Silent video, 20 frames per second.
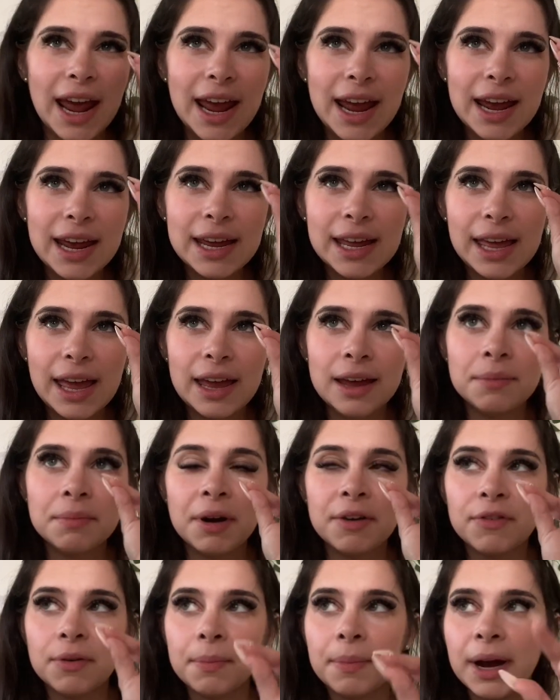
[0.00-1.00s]
A game
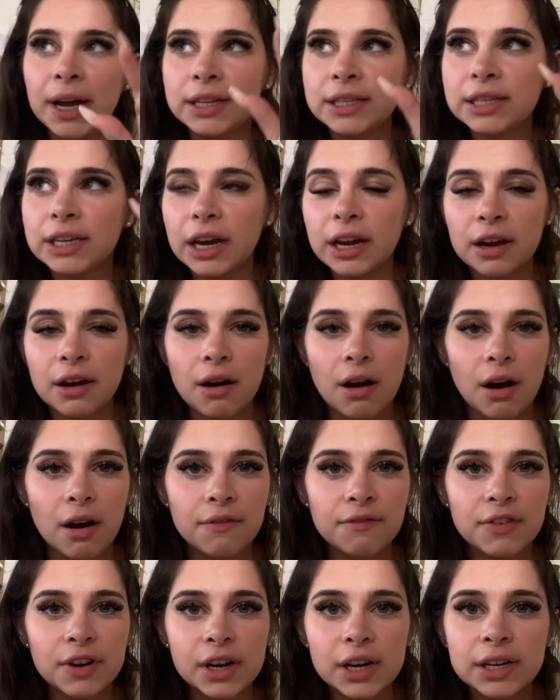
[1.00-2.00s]
of a mindset and
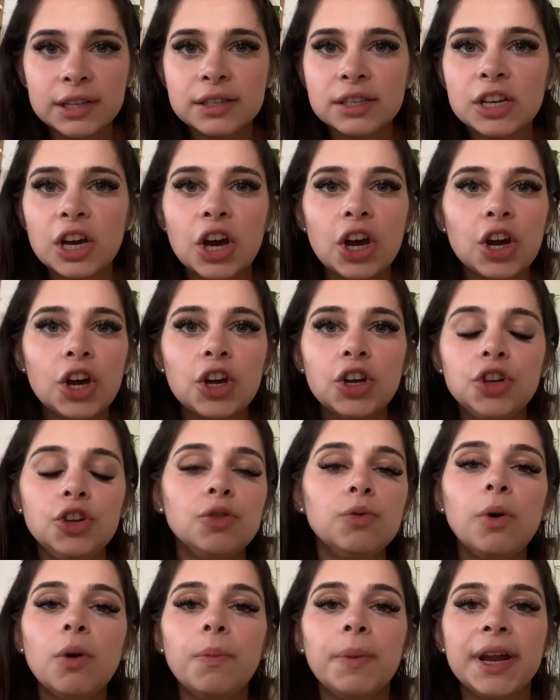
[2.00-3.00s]
confidence,
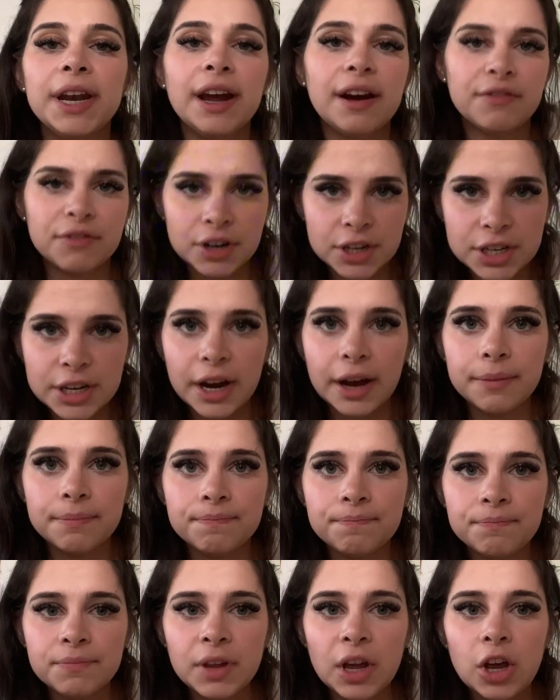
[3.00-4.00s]
you will win every time.